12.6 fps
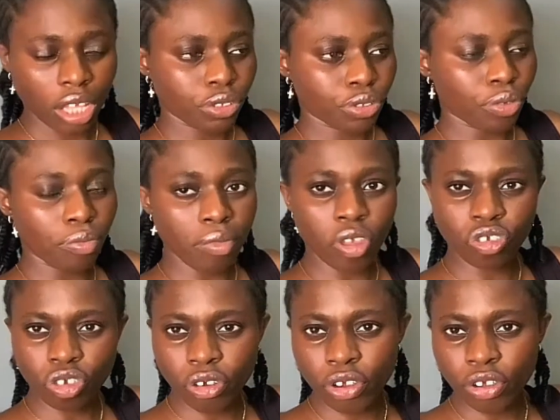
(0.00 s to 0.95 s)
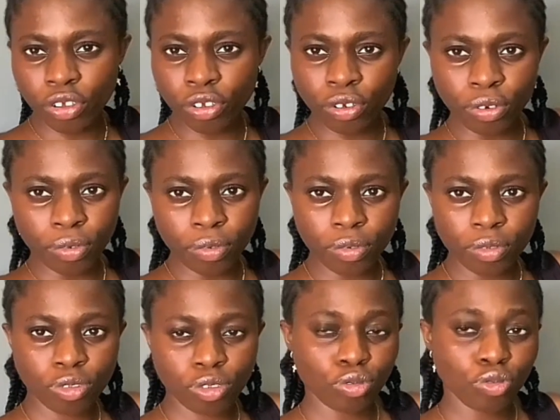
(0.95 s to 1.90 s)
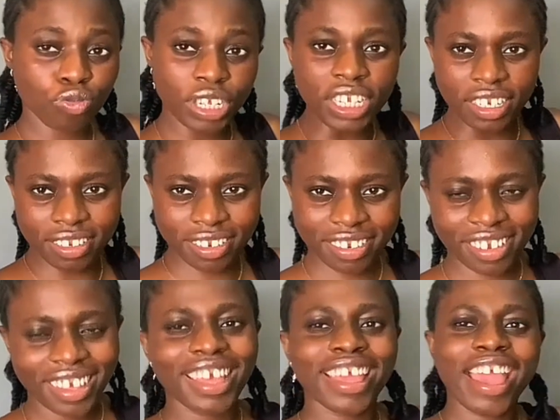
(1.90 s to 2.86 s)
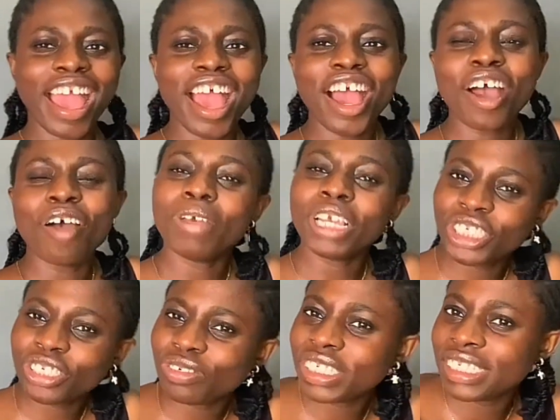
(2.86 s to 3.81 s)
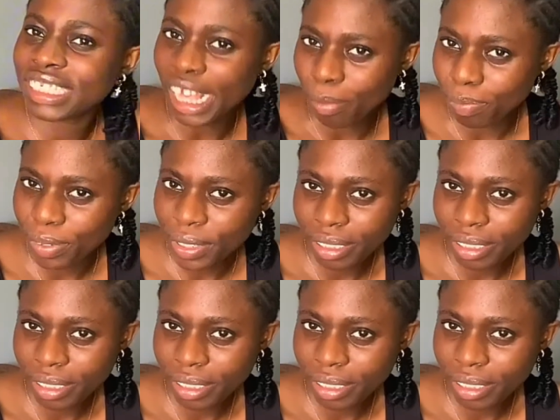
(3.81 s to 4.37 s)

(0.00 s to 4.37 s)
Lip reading: to measure, to read a measuring tape.